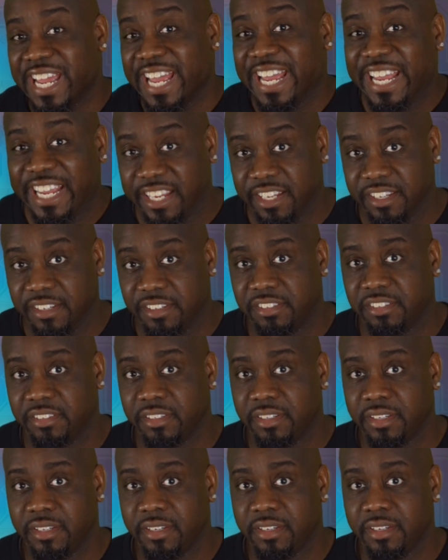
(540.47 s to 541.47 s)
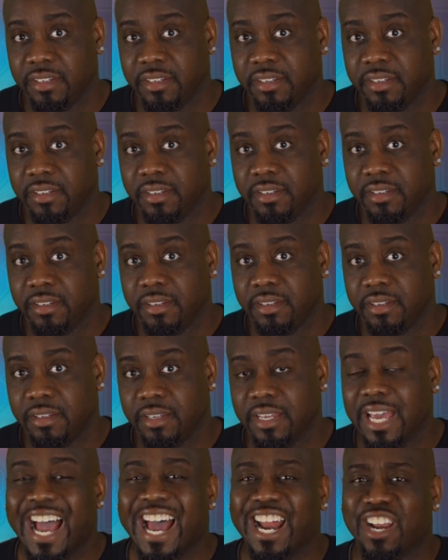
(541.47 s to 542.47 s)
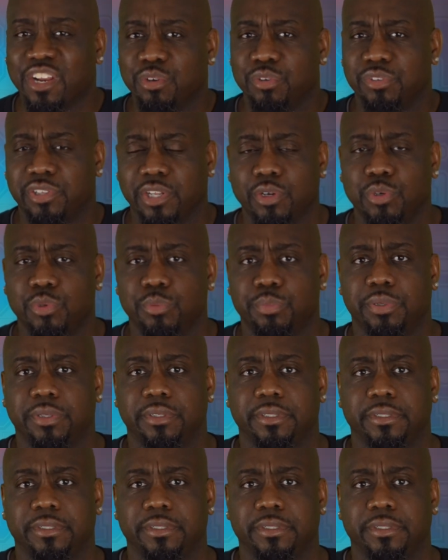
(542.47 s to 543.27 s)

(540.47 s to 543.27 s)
age, I lose hope.